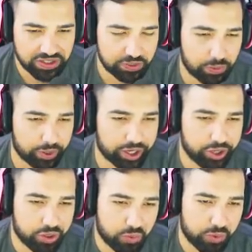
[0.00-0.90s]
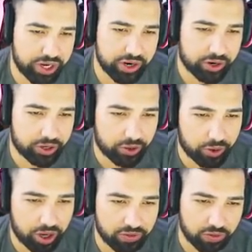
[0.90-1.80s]
This is what we're going to do. We are
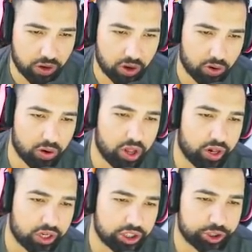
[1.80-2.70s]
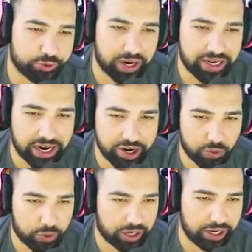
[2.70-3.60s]
going to go straight down
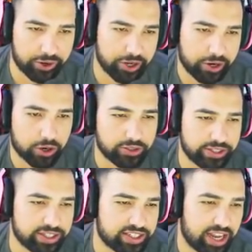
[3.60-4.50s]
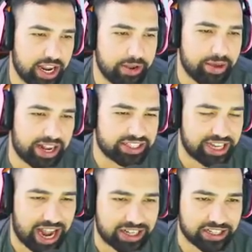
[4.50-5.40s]
here. We're literally going to go to the same
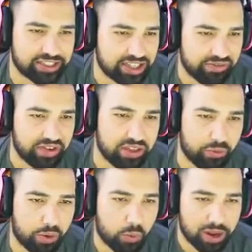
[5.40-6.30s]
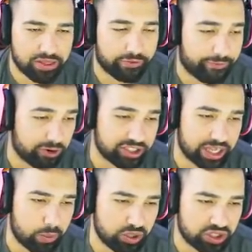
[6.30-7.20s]
exact TV that we went the
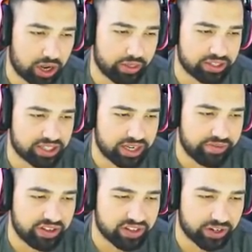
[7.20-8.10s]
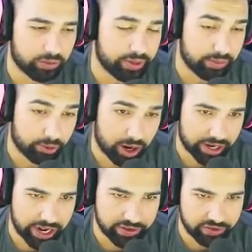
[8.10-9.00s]
first time we saw this TV signal being
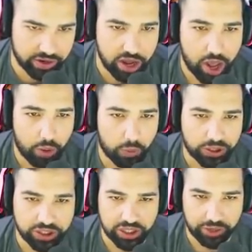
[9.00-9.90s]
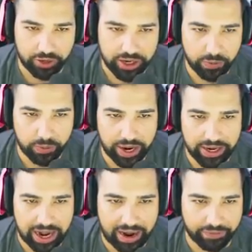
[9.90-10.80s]
broadcasted, which is literally
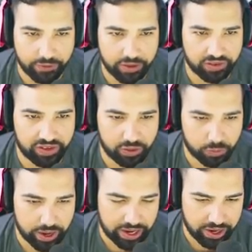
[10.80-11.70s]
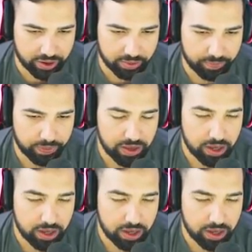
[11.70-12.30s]
right after this hill right here.